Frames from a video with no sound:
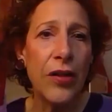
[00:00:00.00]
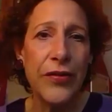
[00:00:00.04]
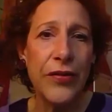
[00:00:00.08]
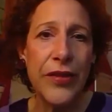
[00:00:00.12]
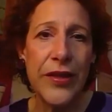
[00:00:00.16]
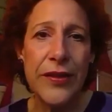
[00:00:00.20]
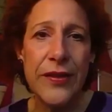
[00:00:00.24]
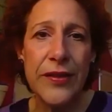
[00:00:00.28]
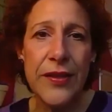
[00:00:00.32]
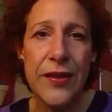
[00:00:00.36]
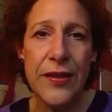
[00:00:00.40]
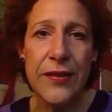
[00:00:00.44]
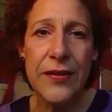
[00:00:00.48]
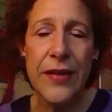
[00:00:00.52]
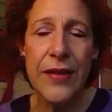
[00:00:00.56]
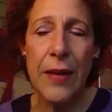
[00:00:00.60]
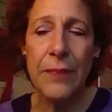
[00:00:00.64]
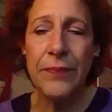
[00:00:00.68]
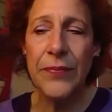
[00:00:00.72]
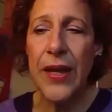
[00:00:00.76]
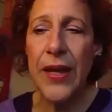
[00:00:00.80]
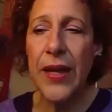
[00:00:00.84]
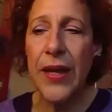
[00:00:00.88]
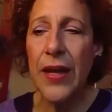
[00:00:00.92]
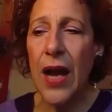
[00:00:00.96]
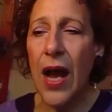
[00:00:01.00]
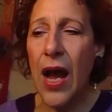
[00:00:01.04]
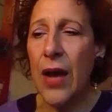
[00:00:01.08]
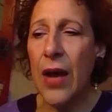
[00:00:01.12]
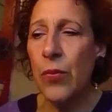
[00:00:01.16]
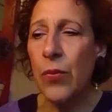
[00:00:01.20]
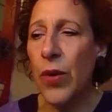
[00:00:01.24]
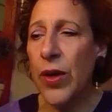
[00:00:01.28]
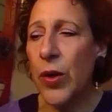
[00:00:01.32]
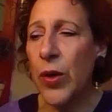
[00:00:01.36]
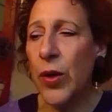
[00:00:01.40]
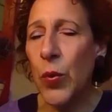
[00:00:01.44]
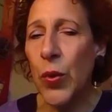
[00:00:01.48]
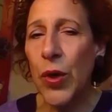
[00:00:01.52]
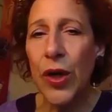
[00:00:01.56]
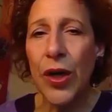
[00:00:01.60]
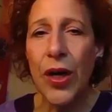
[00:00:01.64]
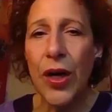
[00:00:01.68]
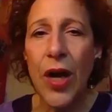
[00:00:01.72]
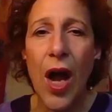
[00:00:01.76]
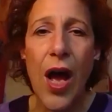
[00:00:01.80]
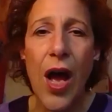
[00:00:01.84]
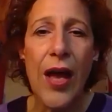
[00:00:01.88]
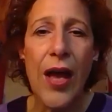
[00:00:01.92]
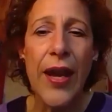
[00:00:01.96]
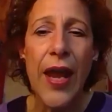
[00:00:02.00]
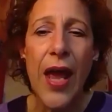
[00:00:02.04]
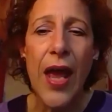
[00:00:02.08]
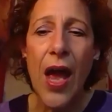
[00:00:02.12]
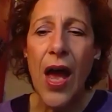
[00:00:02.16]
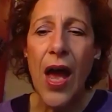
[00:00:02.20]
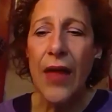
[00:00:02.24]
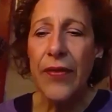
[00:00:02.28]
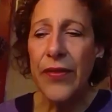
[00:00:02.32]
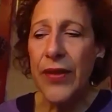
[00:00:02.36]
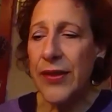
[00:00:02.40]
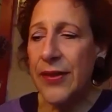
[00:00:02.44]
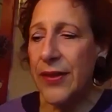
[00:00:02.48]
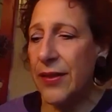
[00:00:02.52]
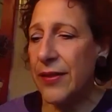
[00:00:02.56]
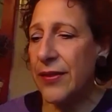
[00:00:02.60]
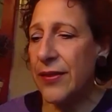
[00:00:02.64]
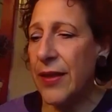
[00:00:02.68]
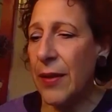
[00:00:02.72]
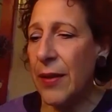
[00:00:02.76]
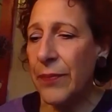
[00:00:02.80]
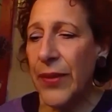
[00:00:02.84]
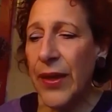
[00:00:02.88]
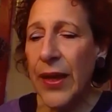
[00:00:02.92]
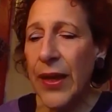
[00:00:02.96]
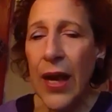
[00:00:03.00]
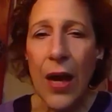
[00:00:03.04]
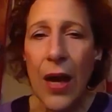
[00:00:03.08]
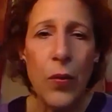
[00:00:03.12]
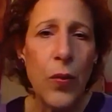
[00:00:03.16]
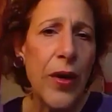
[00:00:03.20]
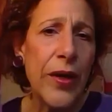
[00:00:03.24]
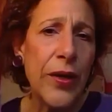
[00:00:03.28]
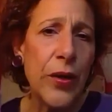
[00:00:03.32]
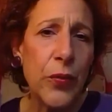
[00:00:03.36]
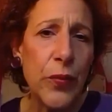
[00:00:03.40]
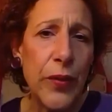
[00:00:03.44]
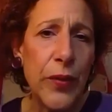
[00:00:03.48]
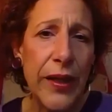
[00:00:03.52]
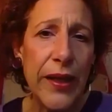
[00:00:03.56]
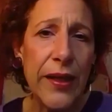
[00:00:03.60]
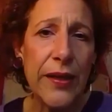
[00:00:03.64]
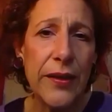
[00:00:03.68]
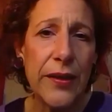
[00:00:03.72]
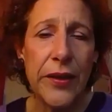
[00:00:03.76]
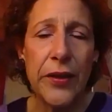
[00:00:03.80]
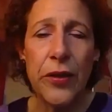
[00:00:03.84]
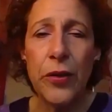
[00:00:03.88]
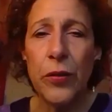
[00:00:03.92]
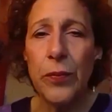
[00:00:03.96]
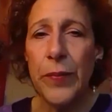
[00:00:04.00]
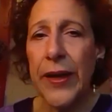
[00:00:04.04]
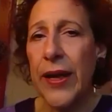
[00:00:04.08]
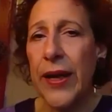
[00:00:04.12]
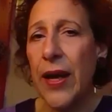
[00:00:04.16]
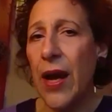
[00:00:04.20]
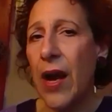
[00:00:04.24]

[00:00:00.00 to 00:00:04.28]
This is something I want to work on. This is something I want to read a little bit of.